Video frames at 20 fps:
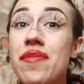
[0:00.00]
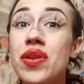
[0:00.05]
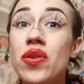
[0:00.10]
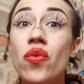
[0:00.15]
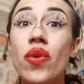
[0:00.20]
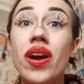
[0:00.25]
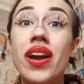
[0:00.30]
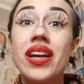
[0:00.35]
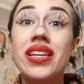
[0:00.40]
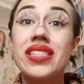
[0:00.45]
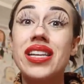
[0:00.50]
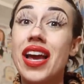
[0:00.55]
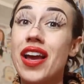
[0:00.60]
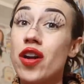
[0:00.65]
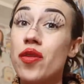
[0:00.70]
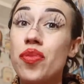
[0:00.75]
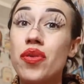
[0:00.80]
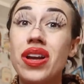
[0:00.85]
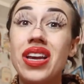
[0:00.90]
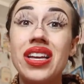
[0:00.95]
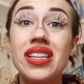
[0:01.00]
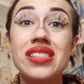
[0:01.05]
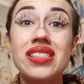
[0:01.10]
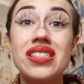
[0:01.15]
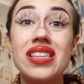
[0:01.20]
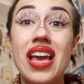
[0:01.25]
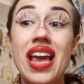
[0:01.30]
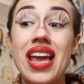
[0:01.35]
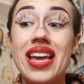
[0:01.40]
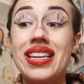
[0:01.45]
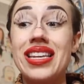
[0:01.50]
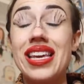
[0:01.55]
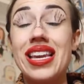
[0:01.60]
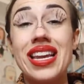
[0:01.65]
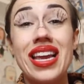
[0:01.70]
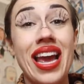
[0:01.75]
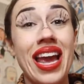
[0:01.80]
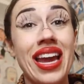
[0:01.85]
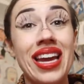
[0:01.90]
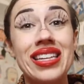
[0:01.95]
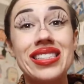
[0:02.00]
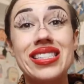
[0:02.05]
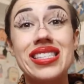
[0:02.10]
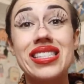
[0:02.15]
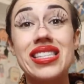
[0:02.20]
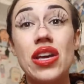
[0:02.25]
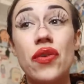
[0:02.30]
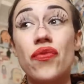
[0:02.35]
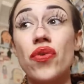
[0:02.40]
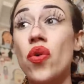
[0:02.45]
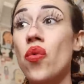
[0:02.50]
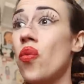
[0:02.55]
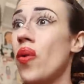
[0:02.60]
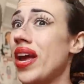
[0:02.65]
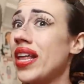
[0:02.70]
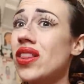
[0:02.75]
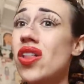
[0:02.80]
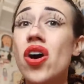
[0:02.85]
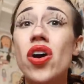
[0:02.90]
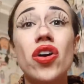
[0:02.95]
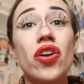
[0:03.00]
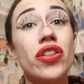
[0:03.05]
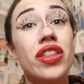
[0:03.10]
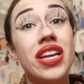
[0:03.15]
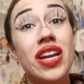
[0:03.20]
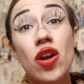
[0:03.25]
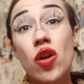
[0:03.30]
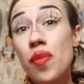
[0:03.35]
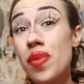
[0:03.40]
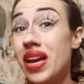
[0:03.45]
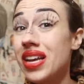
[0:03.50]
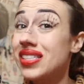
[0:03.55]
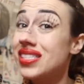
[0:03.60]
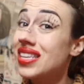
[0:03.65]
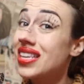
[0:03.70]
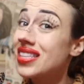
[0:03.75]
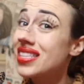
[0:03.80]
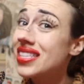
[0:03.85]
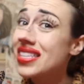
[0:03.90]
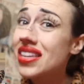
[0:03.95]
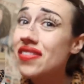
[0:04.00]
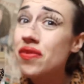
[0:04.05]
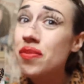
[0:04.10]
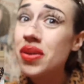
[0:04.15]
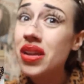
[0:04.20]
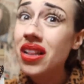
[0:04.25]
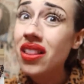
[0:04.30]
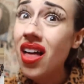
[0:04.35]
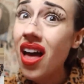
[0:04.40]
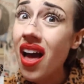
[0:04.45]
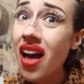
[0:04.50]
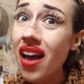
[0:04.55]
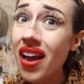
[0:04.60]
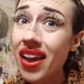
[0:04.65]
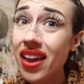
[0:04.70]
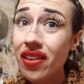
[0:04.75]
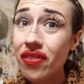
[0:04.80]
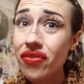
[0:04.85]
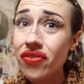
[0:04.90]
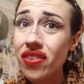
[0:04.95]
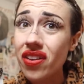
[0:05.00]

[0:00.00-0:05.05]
been wearing tiger prints and kitty cats for way longer than Carol Bike Skeins has even been alive.